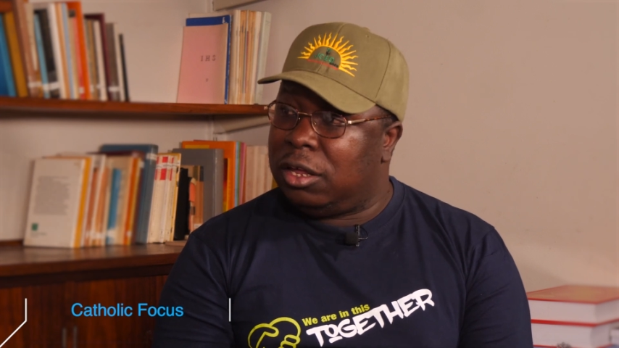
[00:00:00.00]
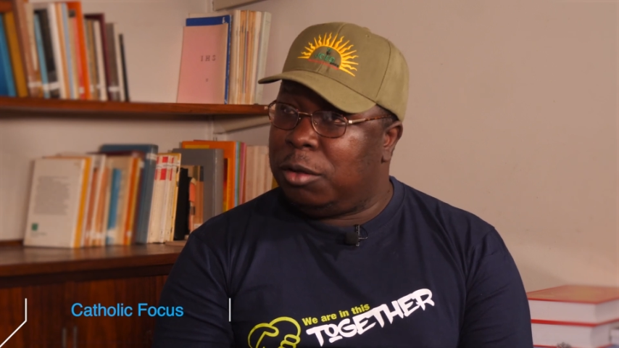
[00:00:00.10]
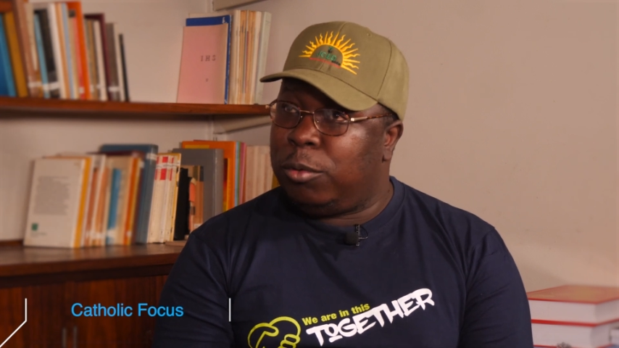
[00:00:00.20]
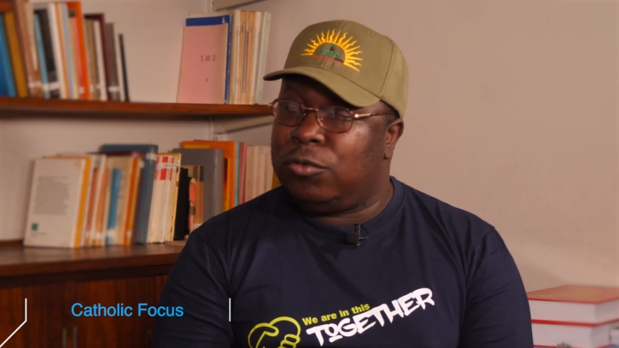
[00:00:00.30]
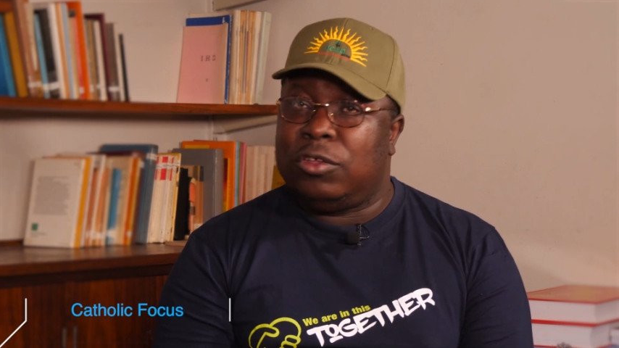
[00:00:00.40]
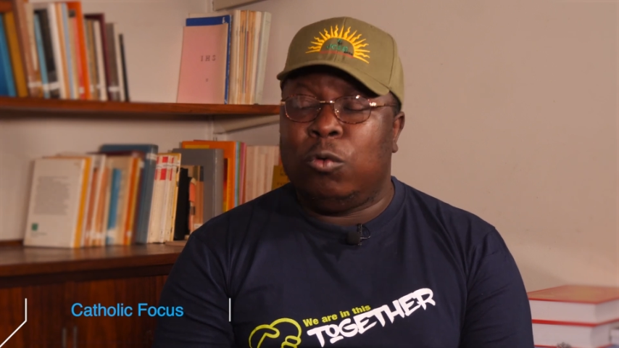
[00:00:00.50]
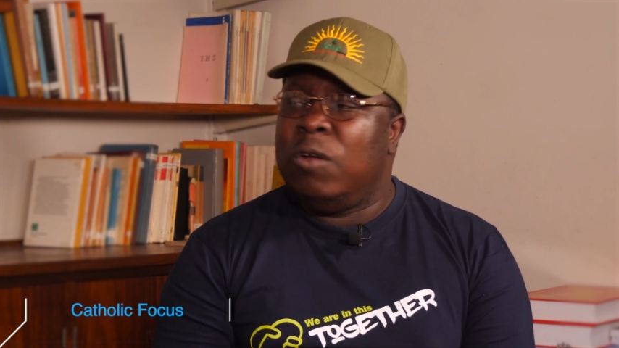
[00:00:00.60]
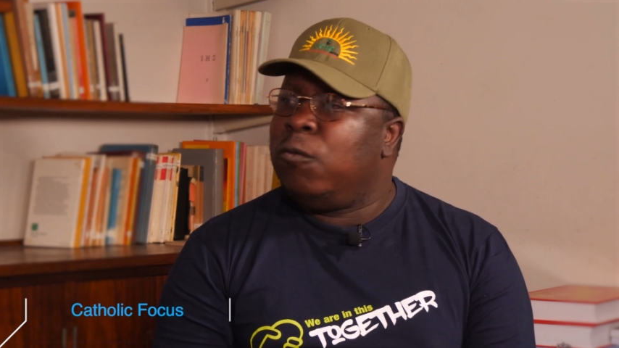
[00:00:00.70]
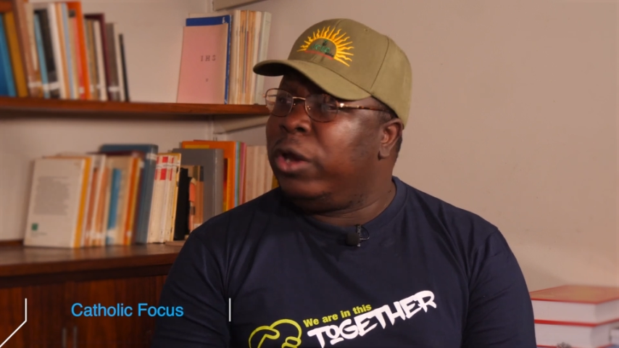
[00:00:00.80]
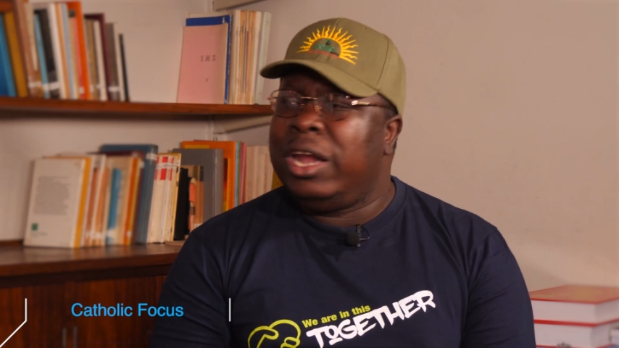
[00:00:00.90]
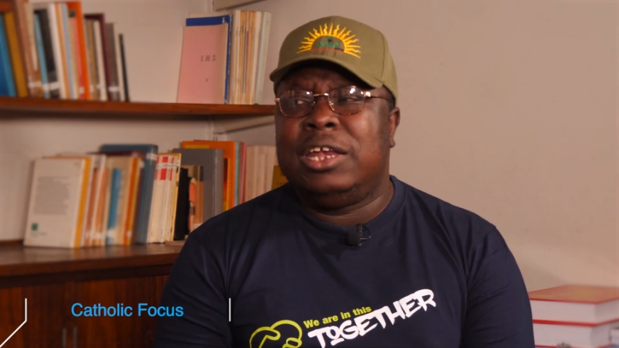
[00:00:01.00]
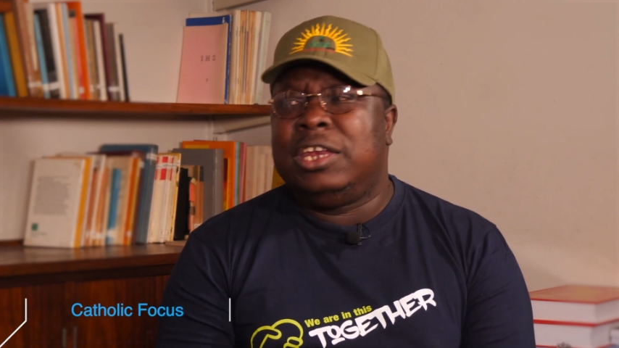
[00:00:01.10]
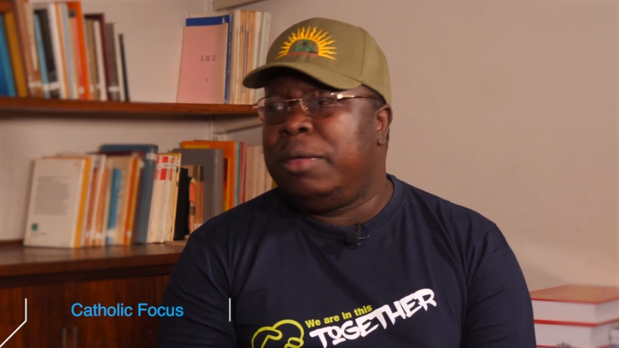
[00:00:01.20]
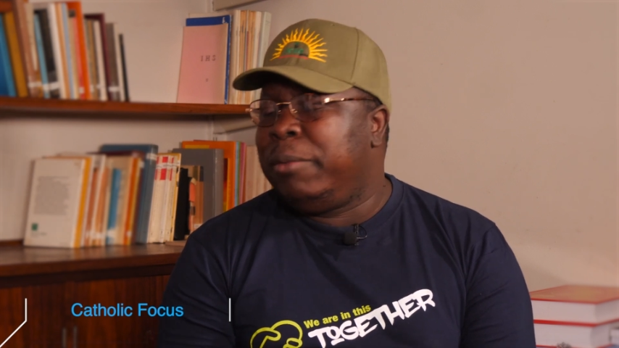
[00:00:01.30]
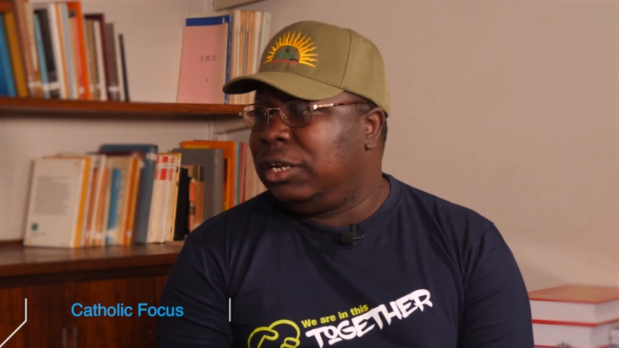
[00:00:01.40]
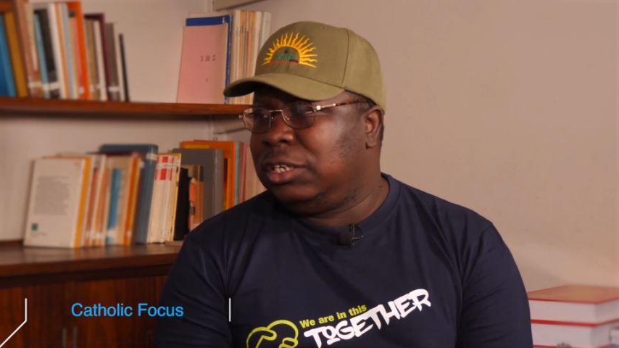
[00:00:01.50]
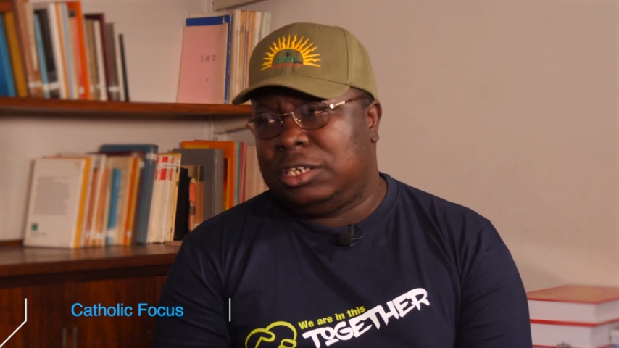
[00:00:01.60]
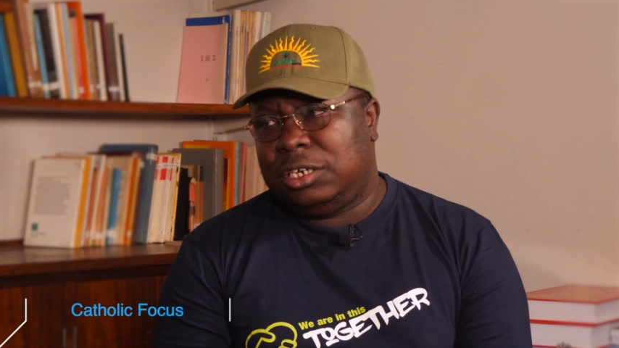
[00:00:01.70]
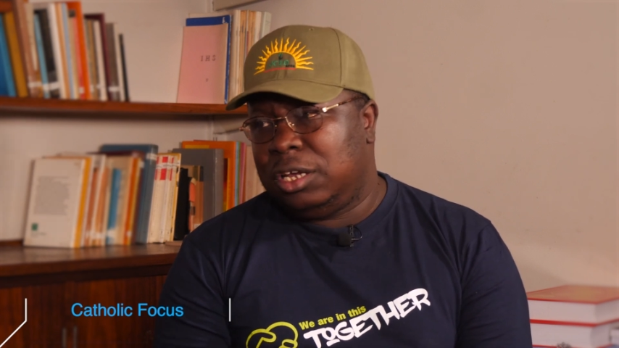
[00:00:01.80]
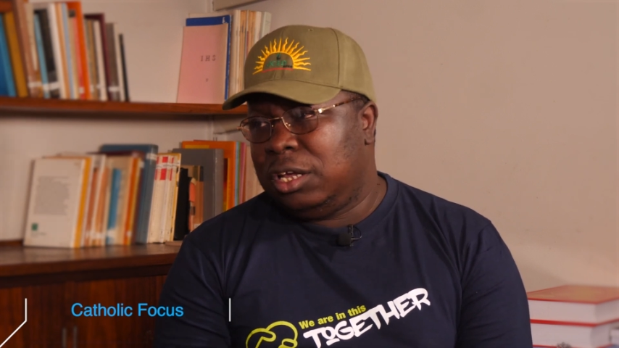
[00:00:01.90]
Because we've already
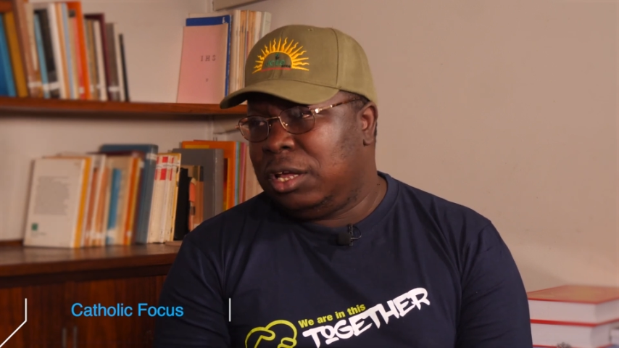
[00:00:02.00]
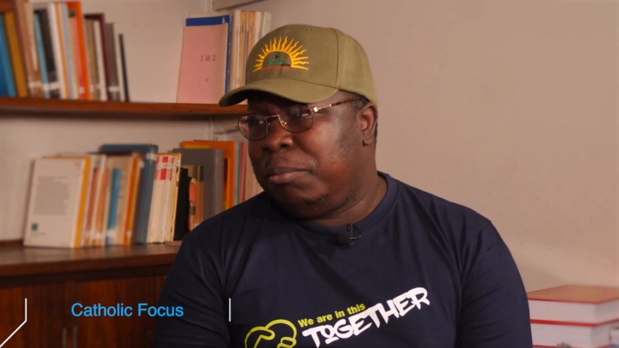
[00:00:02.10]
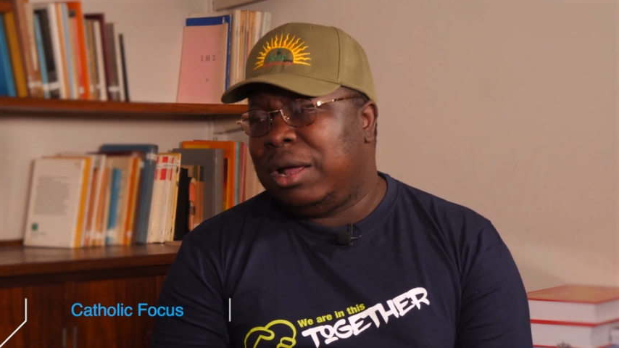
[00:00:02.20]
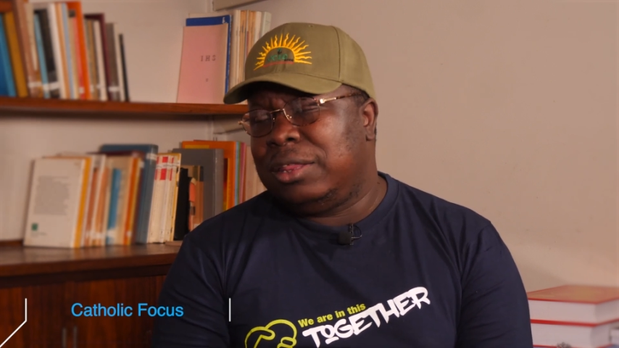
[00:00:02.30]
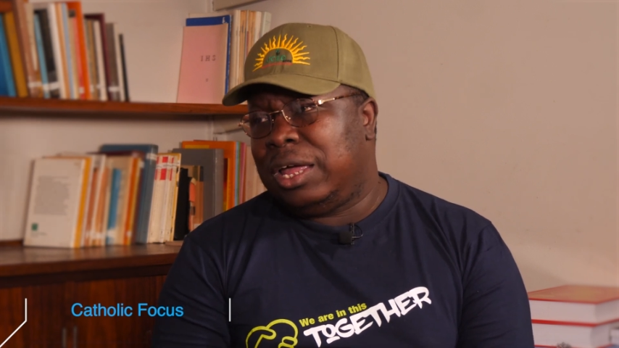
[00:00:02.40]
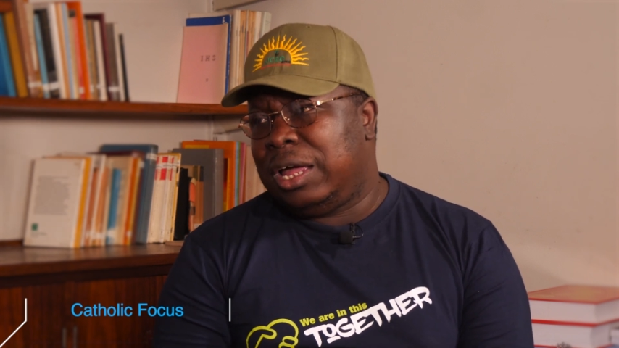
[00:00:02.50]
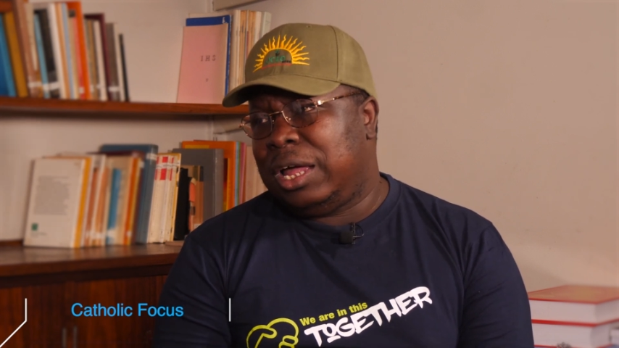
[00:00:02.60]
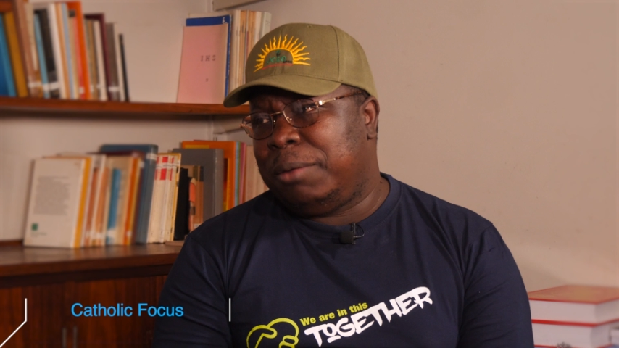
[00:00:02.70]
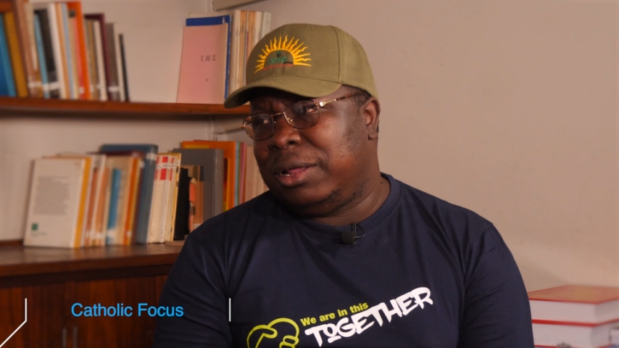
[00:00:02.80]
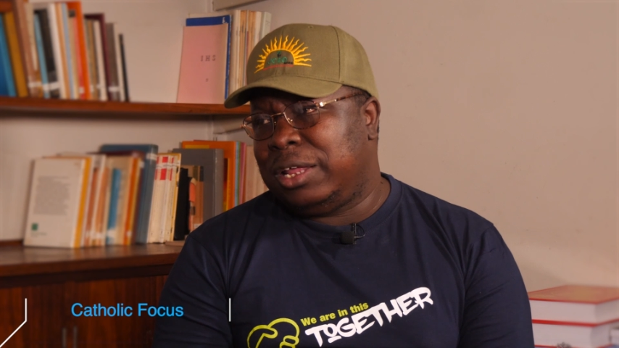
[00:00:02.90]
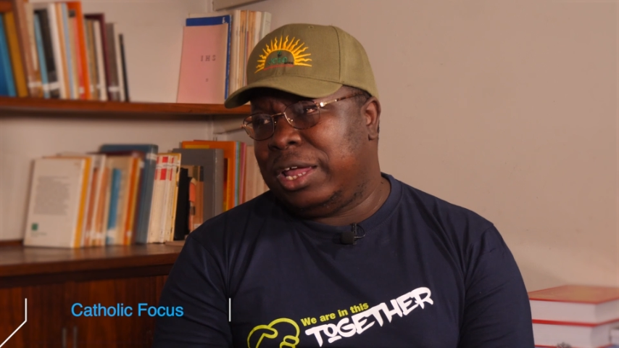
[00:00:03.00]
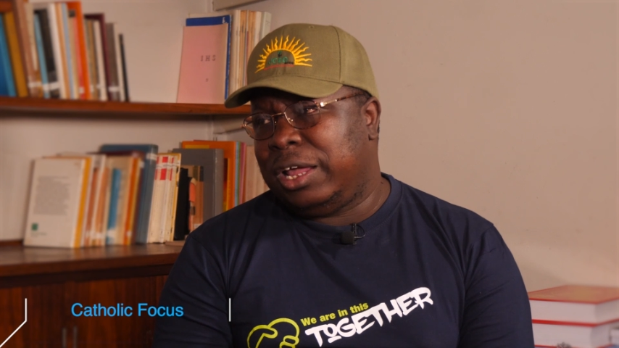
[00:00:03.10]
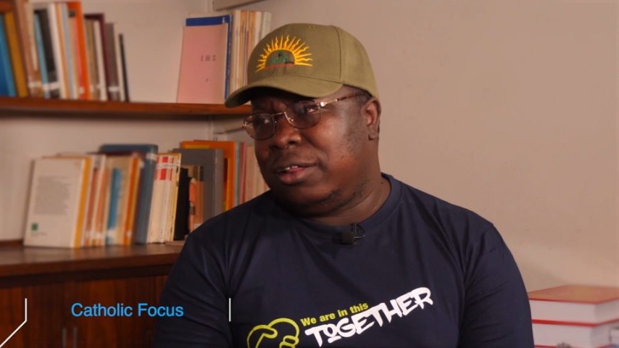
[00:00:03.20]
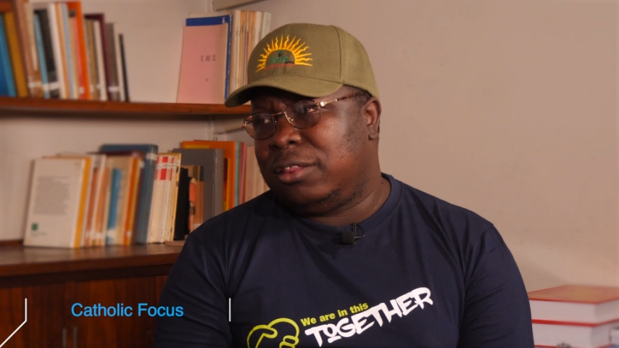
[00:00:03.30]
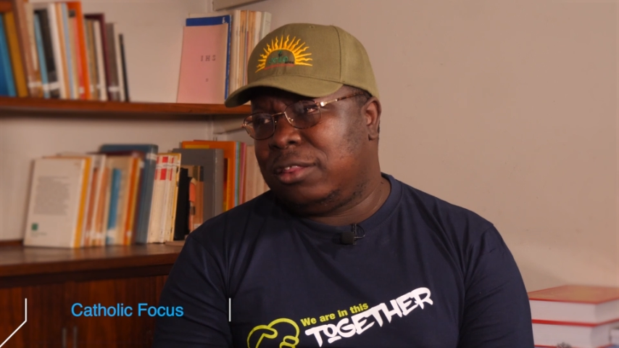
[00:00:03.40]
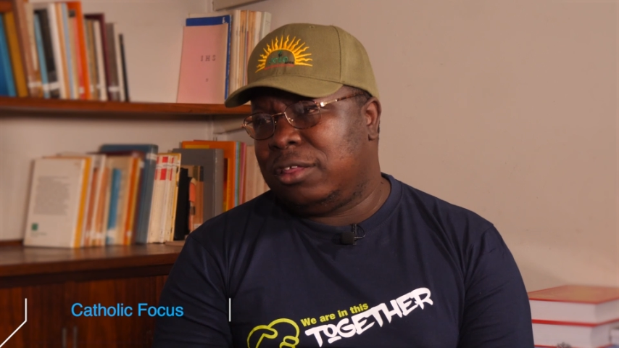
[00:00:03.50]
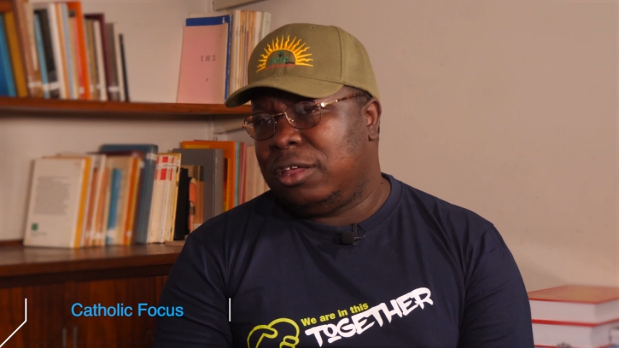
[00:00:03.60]
damaged Mother Earth.